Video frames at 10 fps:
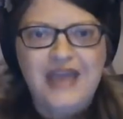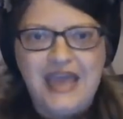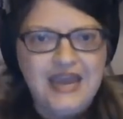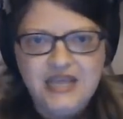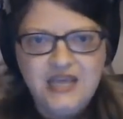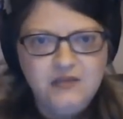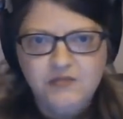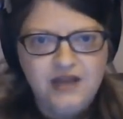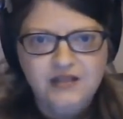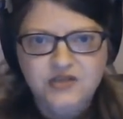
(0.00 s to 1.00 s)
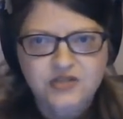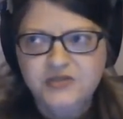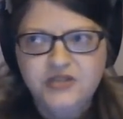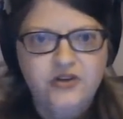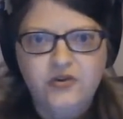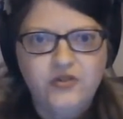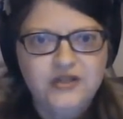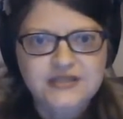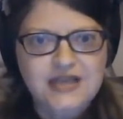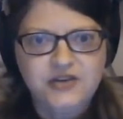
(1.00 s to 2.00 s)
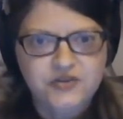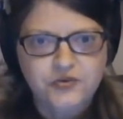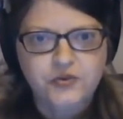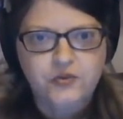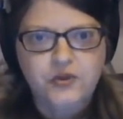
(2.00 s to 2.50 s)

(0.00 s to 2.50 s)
any biological material. No, that's not true.